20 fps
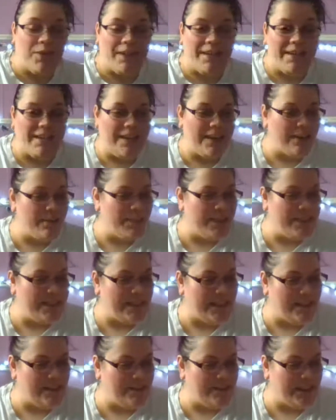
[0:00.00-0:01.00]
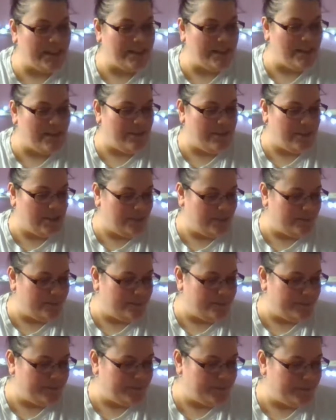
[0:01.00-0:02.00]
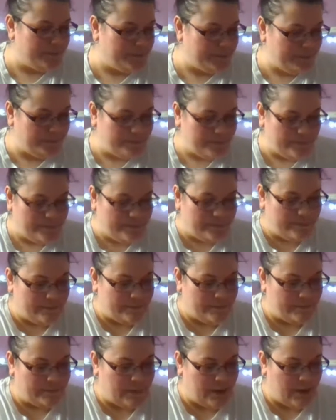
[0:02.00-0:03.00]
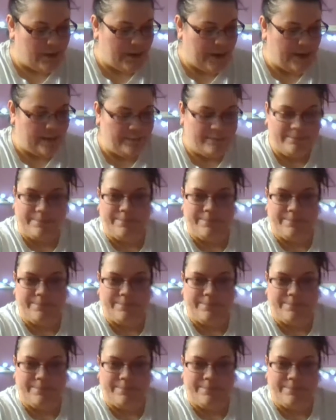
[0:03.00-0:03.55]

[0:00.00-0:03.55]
I can hear myself. That's awful. Okay.